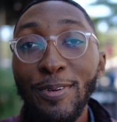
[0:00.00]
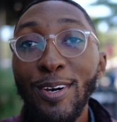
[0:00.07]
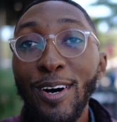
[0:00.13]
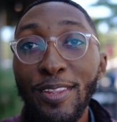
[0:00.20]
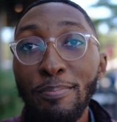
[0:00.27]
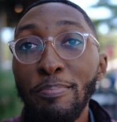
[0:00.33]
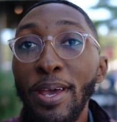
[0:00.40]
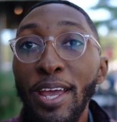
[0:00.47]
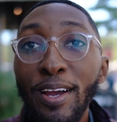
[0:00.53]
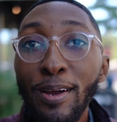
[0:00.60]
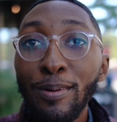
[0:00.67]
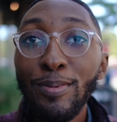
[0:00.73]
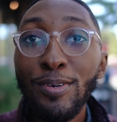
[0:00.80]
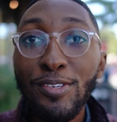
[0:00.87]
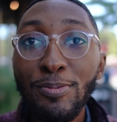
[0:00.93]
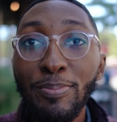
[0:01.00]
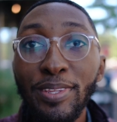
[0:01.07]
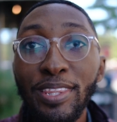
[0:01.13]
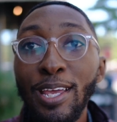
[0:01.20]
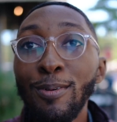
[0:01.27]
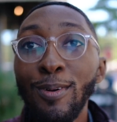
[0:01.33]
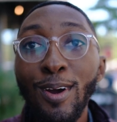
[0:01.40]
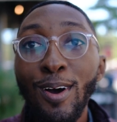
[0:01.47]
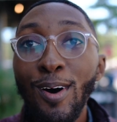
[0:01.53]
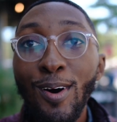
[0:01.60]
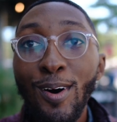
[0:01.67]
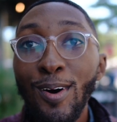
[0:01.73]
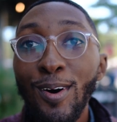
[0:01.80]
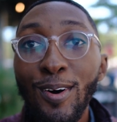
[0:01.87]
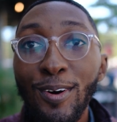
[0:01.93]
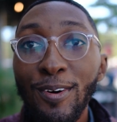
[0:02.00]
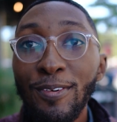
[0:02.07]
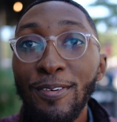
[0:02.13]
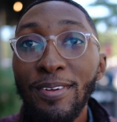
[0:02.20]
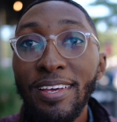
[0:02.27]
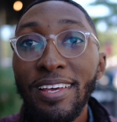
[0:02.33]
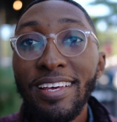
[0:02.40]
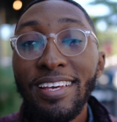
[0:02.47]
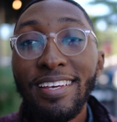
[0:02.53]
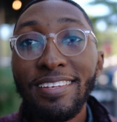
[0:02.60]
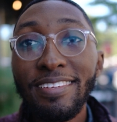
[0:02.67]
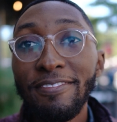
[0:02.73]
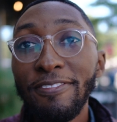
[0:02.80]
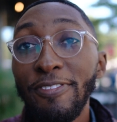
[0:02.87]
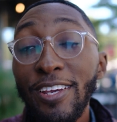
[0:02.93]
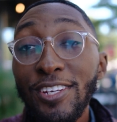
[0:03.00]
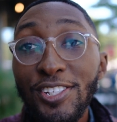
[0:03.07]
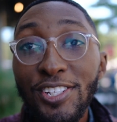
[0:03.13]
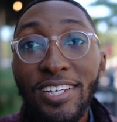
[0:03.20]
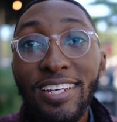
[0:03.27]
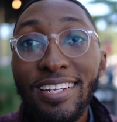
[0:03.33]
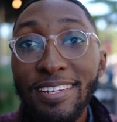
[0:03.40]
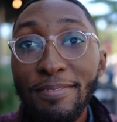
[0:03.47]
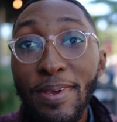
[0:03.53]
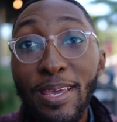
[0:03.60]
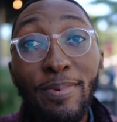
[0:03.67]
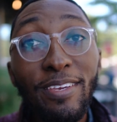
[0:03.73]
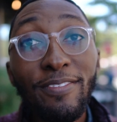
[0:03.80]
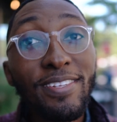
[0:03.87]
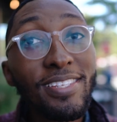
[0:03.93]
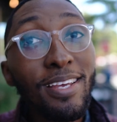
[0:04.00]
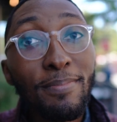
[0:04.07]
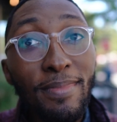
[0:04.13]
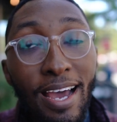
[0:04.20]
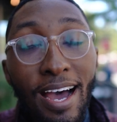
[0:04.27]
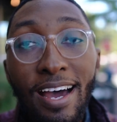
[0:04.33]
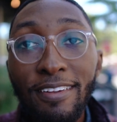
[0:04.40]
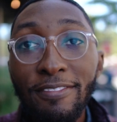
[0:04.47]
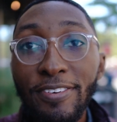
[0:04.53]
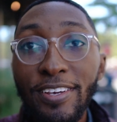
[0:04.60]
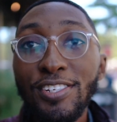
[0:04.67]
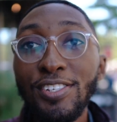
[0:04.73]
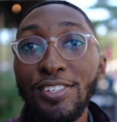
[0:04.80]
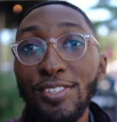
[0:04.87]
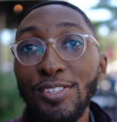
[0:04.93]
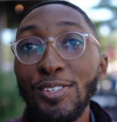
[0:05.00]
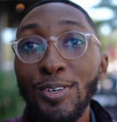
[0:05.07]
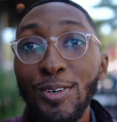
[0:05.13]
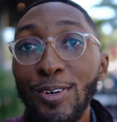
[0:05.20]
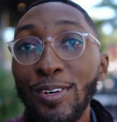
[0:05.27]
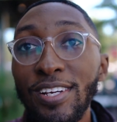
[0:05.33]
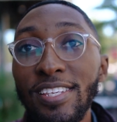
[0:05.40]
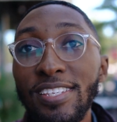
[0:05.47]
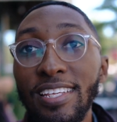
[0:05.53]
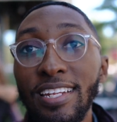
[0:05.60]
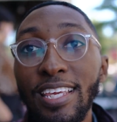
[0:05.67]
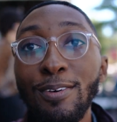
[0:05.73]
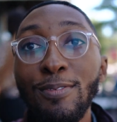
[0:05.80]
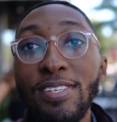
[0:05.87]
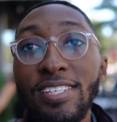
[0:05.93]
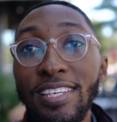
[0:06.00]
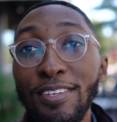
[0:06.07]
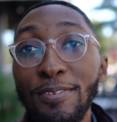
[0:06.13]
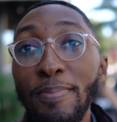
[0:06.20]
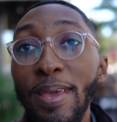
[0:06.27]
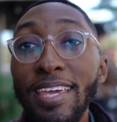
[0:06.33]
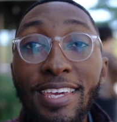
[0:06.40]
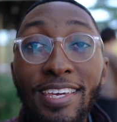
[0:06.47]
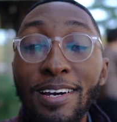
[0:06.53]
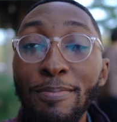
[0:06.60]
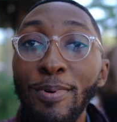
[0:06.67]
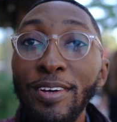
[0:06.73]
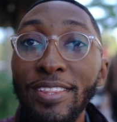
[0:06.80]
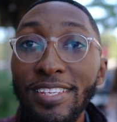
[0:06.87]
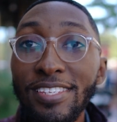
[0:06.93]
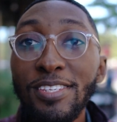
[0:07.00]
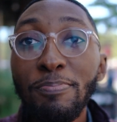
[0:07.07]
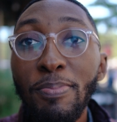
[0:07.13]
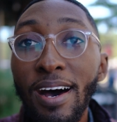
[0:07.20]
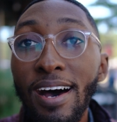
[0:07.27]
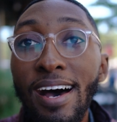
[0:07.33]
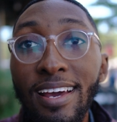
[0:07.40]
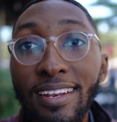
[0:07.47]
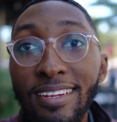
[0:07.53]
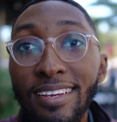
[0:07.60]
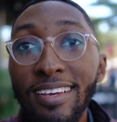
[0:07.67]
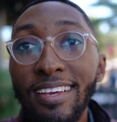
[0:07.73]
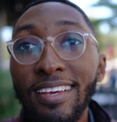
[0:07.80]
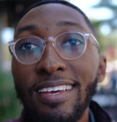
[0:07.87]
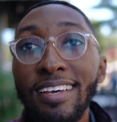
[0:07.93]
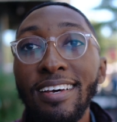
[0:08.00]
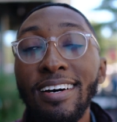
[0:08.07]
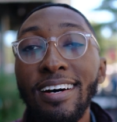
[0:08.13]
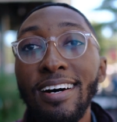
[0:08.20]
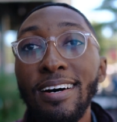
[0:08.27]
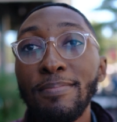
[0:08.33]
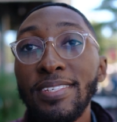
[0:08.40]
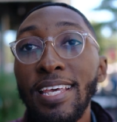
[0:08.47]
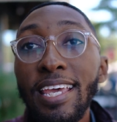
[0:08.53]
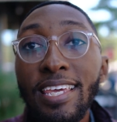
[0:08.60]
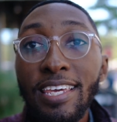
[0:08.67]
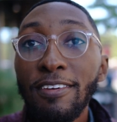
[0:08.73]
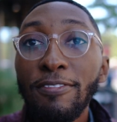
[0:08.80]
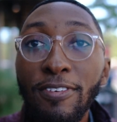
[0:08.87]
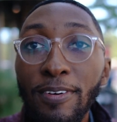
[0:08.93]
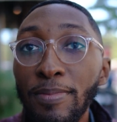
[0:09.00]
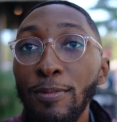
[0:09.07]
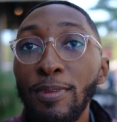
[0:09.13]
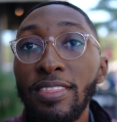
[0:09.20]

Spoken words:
we call them parables, but they were all fiction and maybe even some non-fiction stories that he was either making up on the spot, taking from the